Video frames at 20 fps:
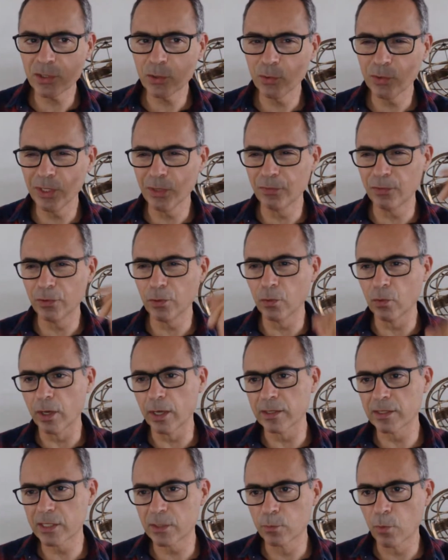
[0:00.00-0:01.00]
to give you
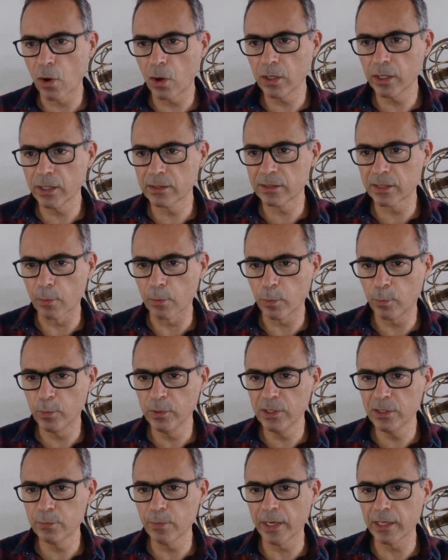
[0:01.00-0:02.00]
a small example,
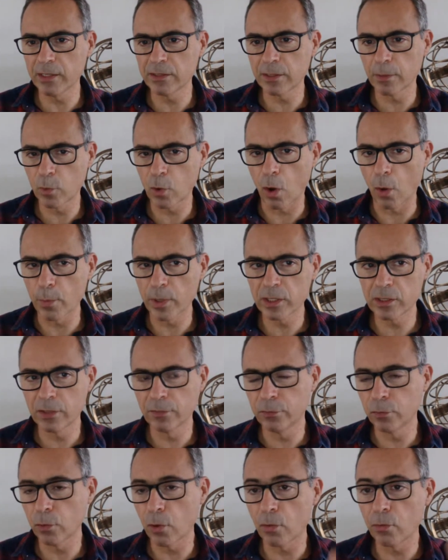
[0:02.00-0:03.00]
please make some comments
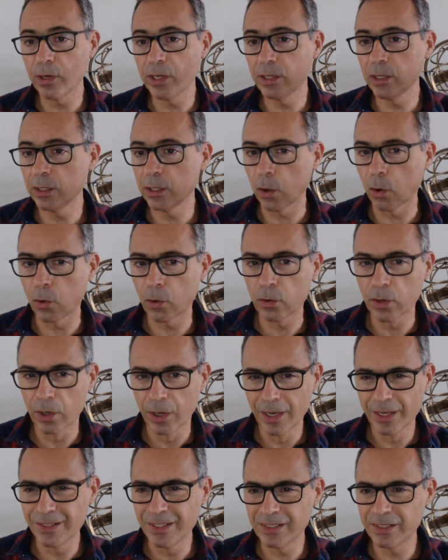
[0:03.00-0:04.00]
if you are reading or
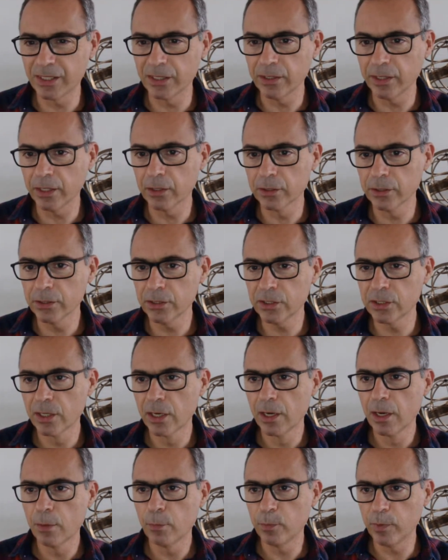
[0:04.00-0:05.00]
this in English.
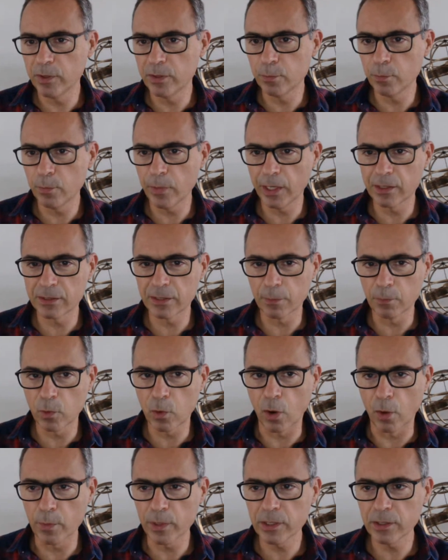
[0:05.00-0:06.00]
Please make some
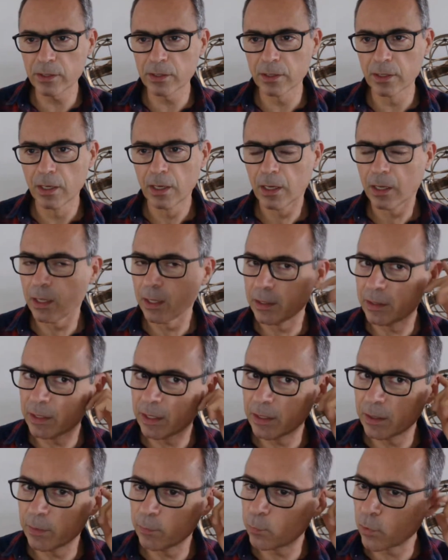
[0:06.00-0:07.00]
comments
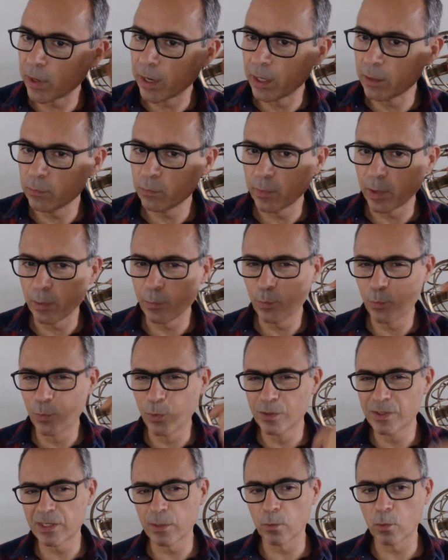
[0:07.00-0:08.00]
and
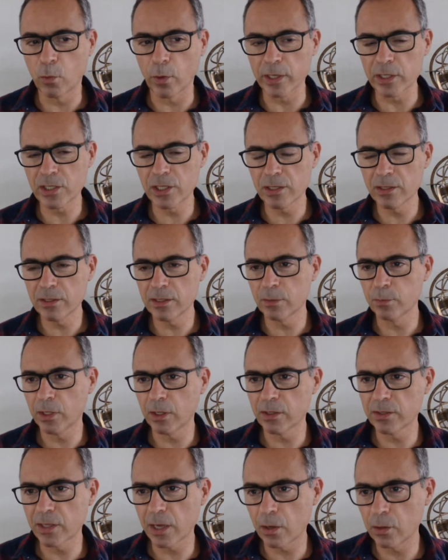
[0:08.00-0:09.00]
put some questions
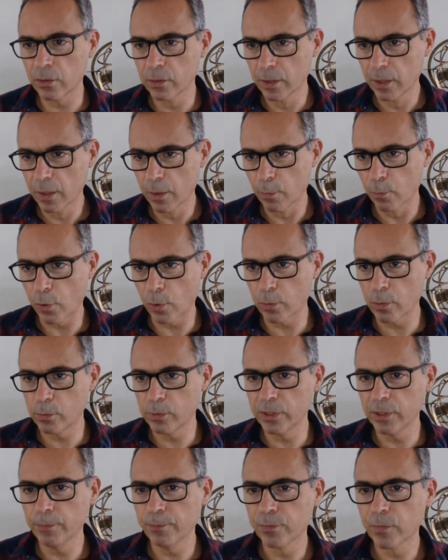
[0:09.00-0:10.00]
because I'll
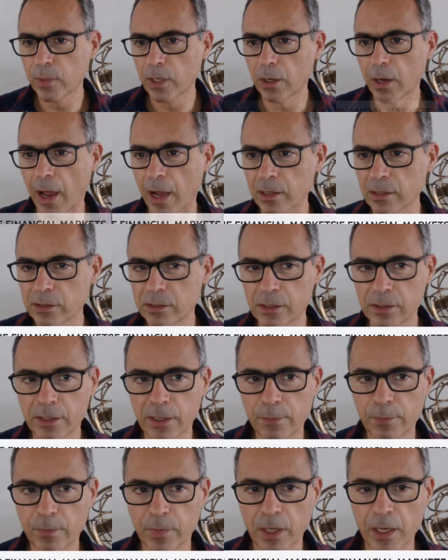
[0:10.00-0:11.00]
probably answer
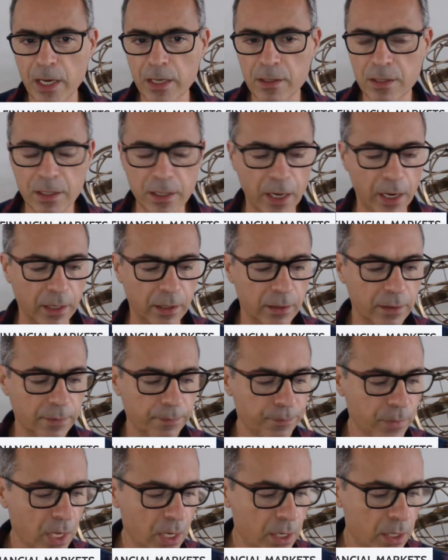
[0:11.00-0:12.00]
them in the end.
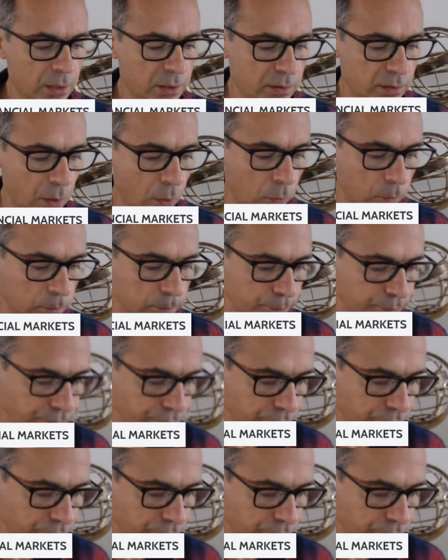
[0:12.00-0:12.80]
So,